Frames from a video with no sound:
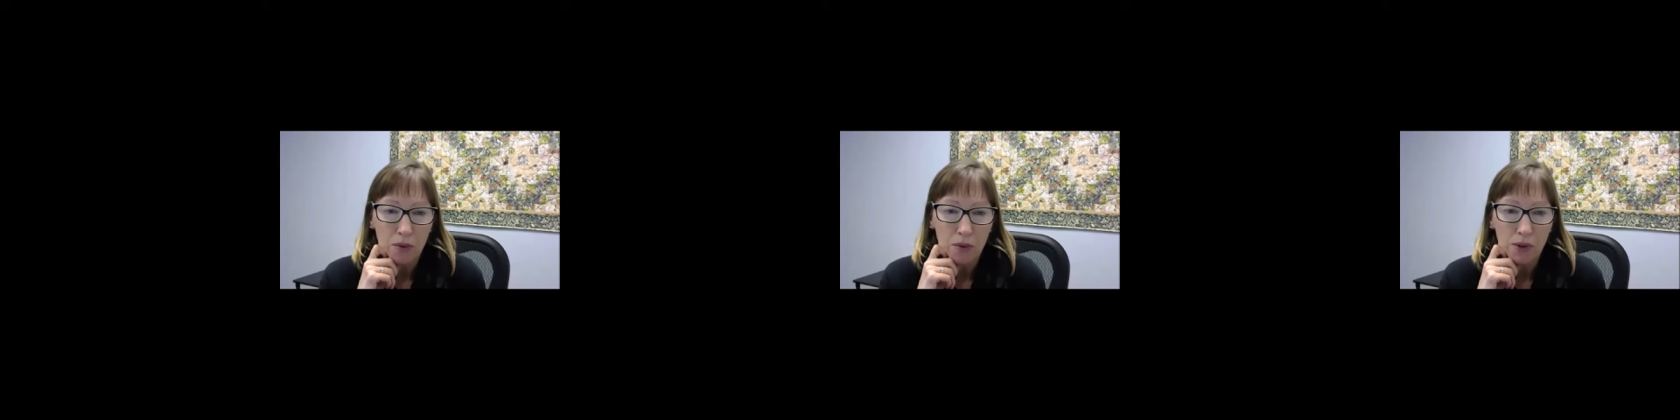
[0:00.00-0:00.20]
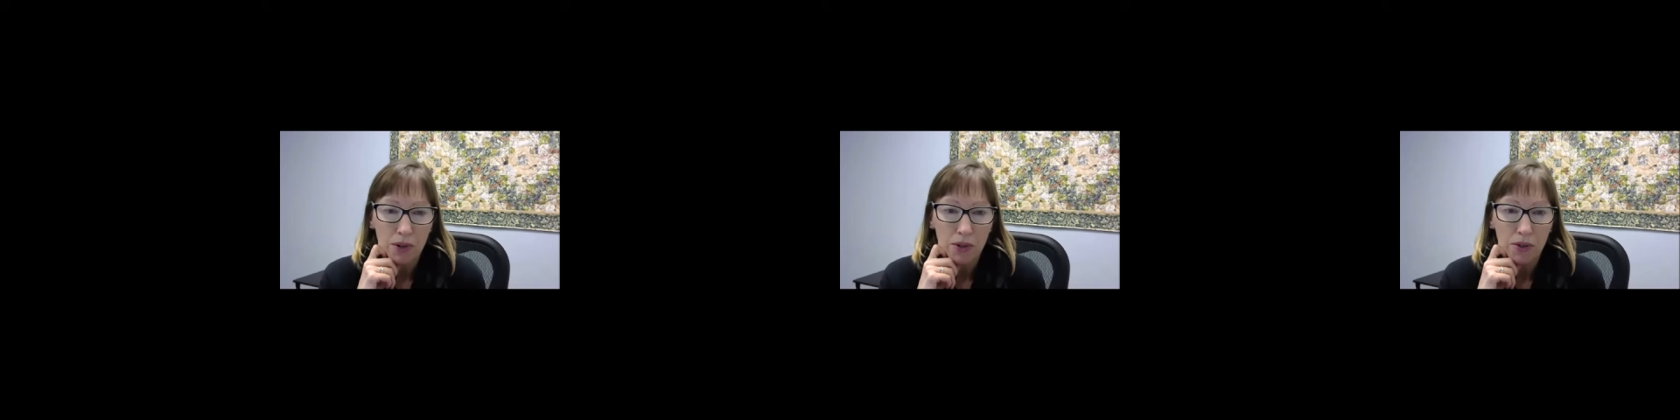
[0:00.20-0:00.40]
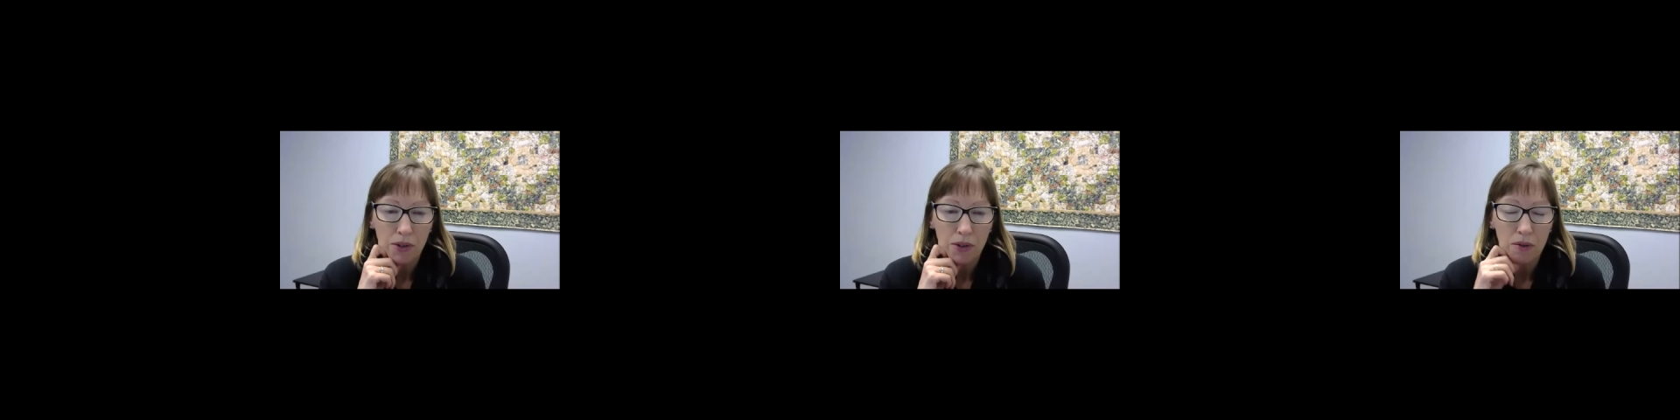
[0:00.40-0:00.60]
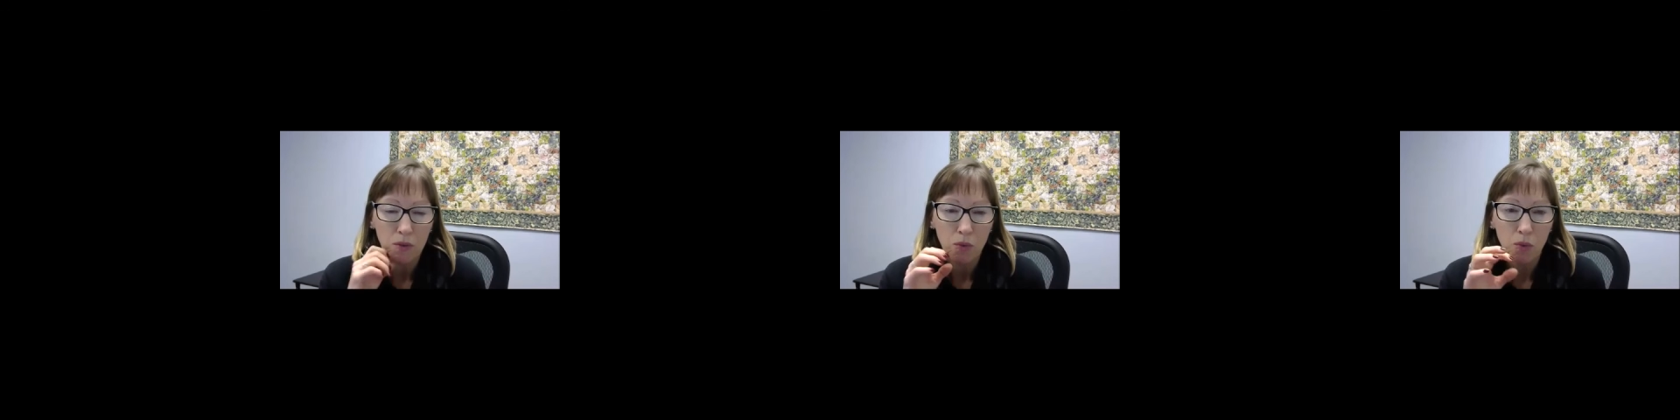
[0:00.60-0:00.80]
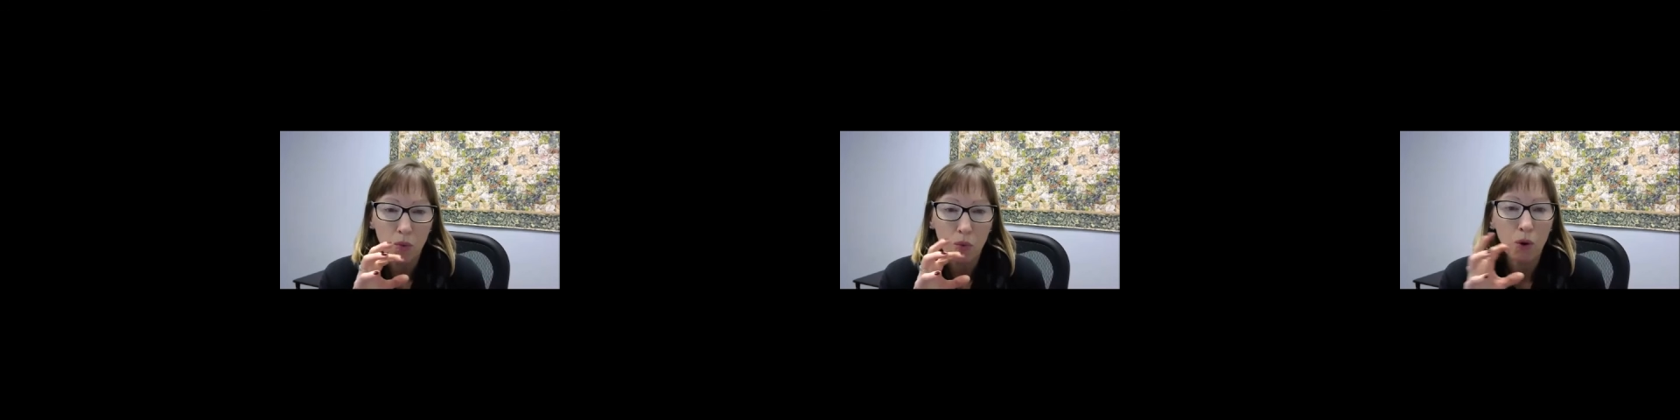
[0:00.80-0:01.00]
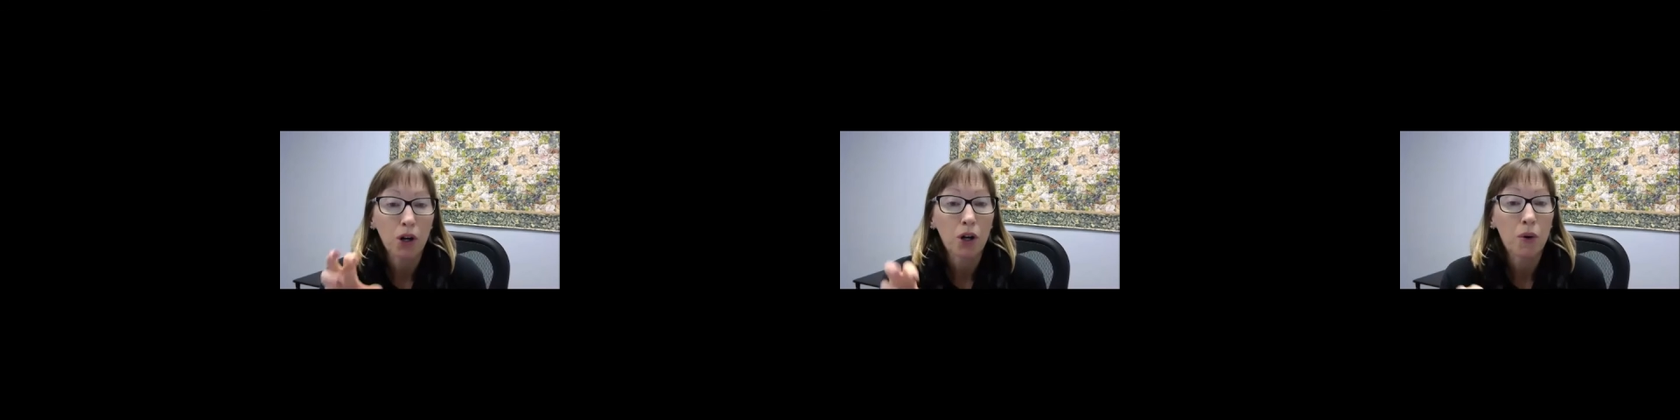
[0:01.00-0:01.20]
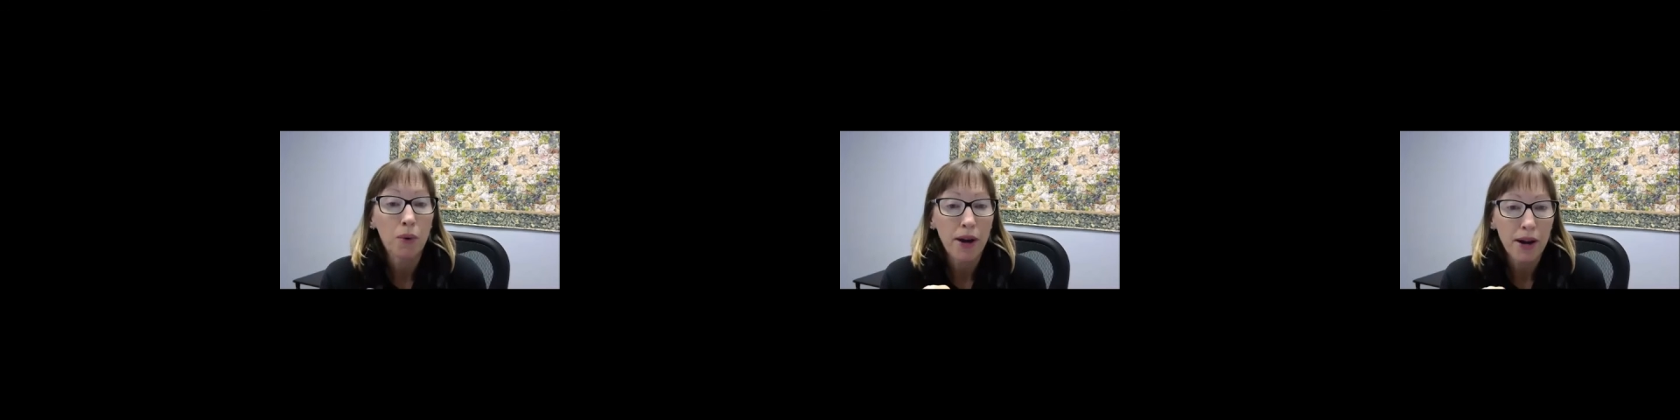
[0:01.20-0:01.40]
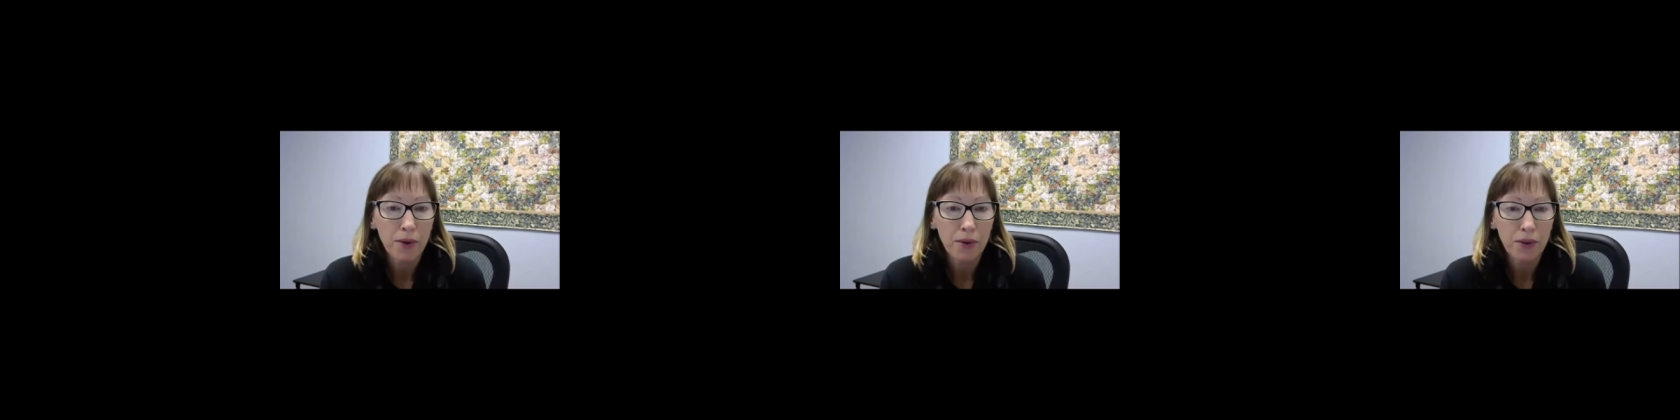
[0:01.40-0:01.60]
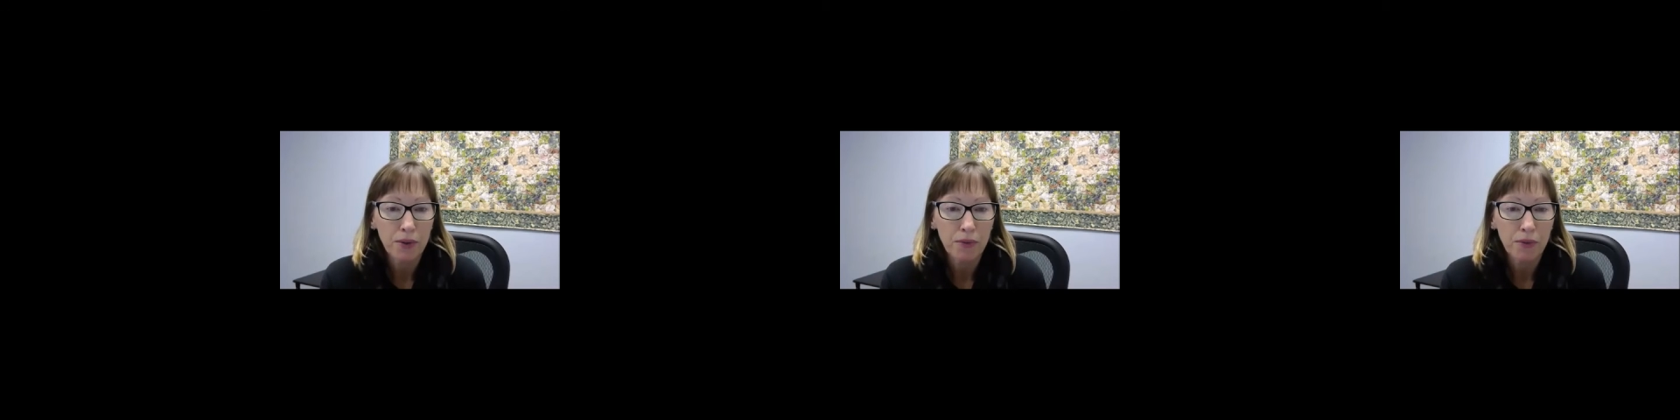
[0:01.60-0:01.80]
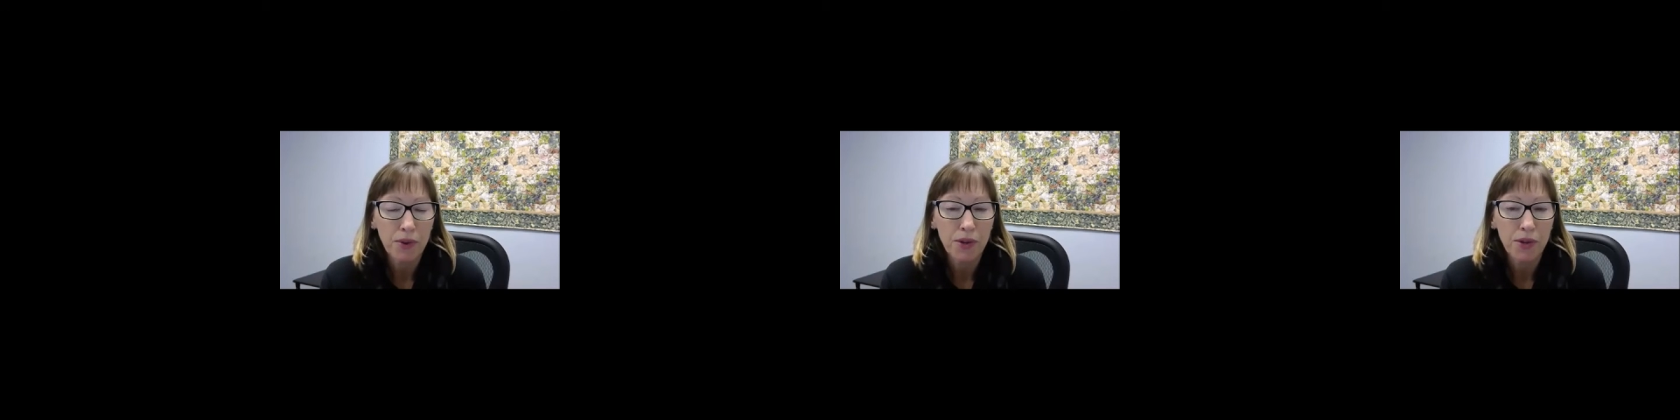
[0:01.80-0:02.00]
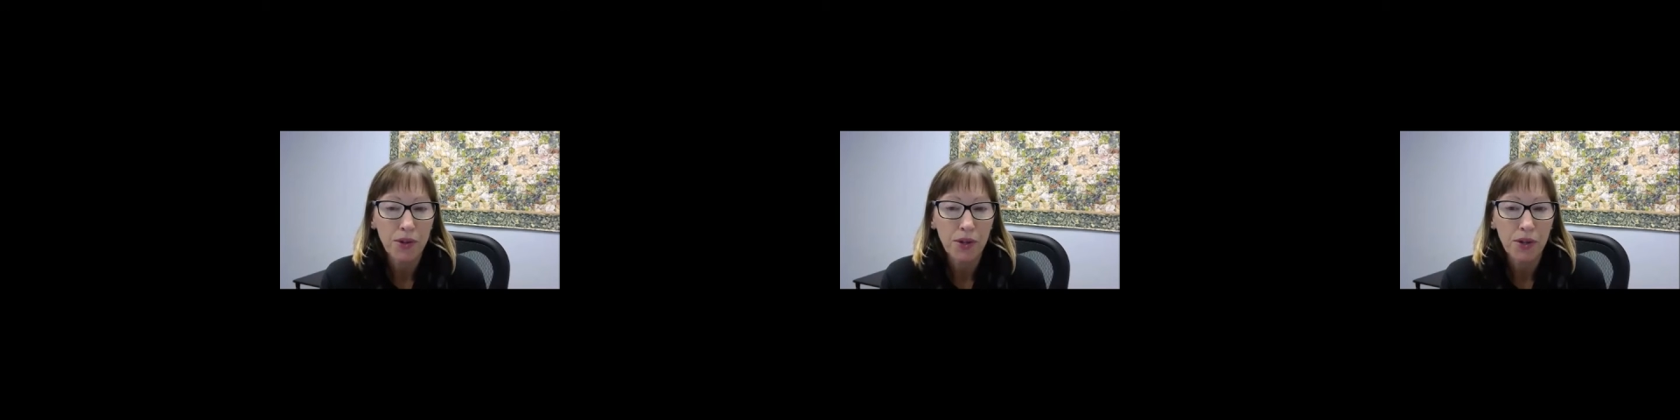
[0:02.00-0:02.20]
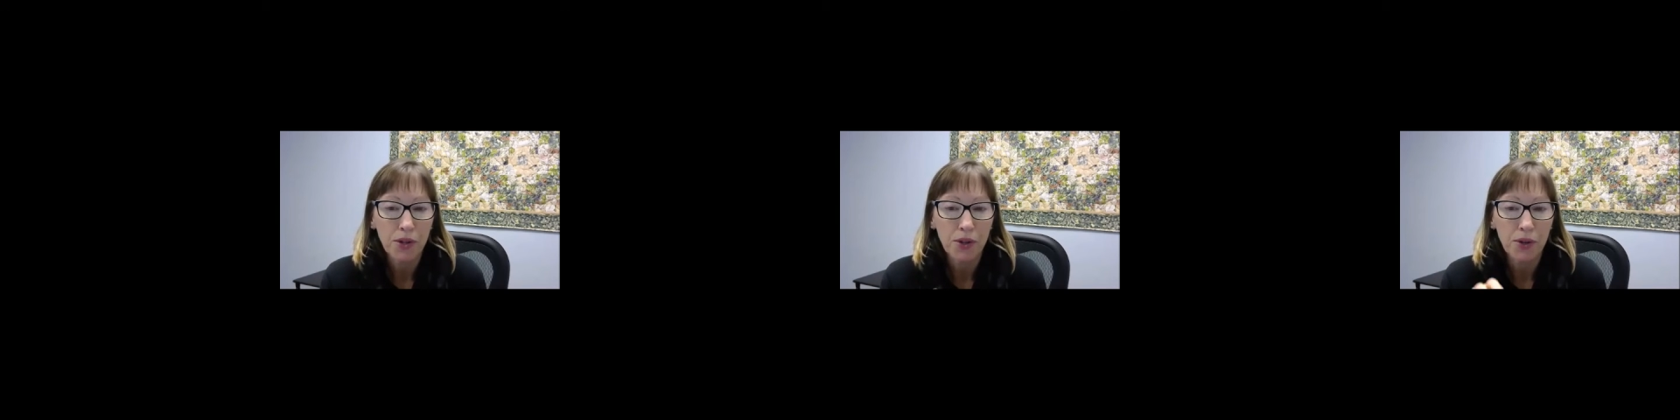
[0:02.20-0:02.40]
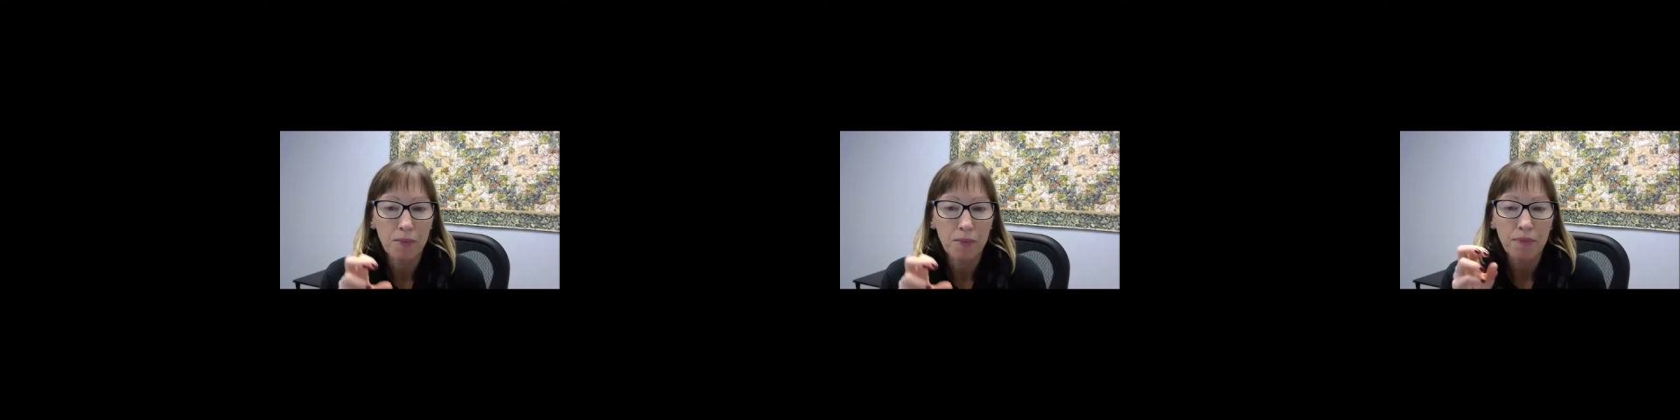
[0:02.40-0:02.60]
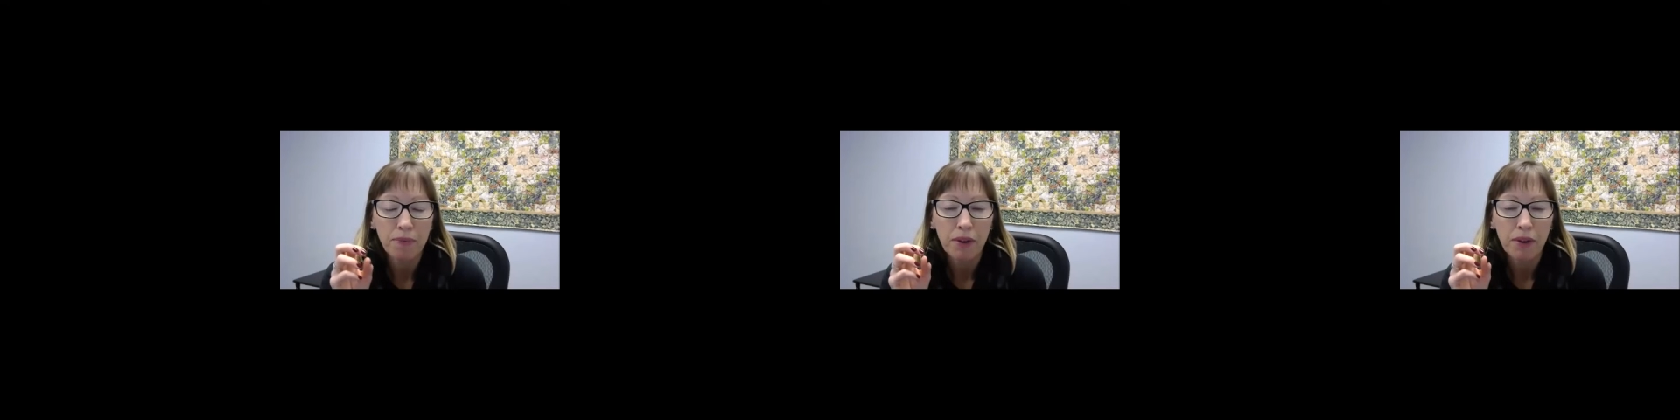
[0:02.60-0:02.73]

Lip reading: which is a workaround for this issue,